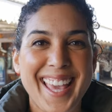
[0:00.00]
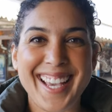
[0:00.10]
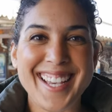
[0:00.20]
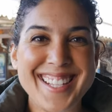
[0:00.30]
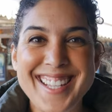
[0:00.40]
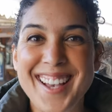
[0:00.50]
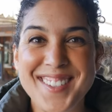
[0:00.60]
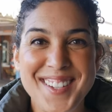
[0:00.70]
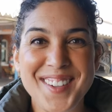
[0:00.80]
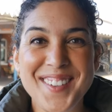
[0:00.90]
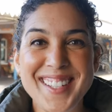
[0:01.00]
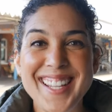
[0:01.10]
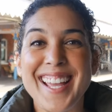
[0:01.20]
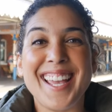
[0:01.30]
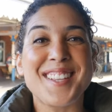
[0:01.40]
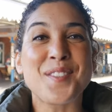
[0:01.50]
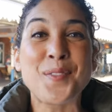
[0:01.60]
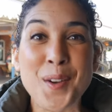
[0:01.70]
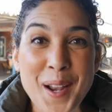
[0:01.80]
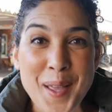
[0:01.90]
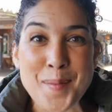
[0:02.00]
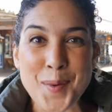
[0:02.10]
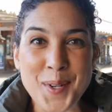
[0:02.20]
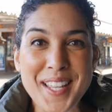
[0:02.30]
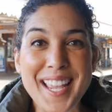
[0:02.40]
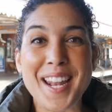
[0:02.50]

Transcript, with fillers: Hey guys, how's it going? It's a Friday morning